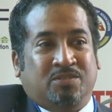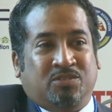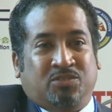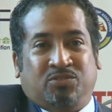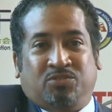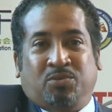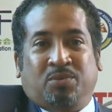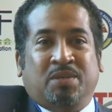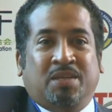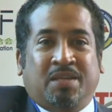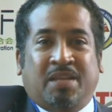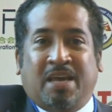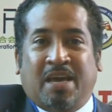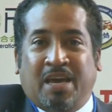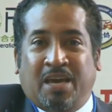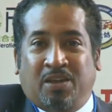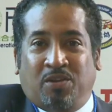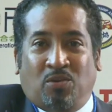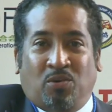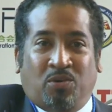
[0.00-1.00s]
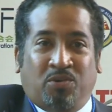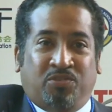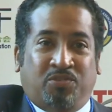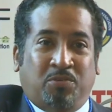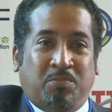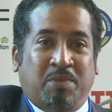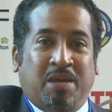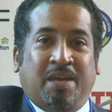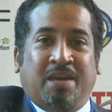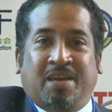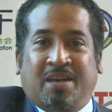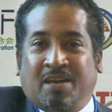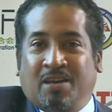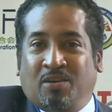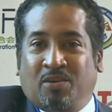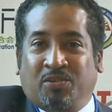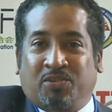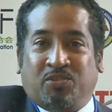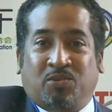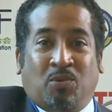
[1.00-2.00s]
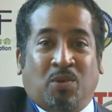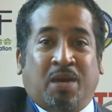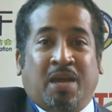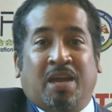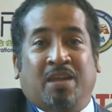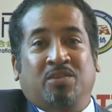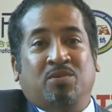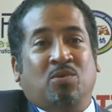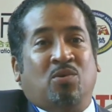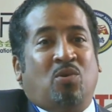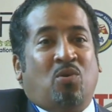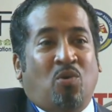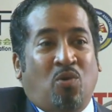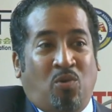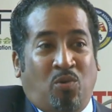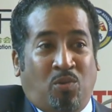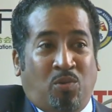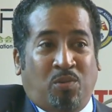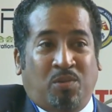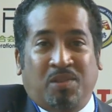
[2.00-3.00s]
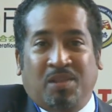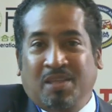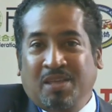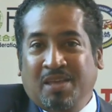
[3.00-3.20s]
Trinidad or Jamaica, so can you call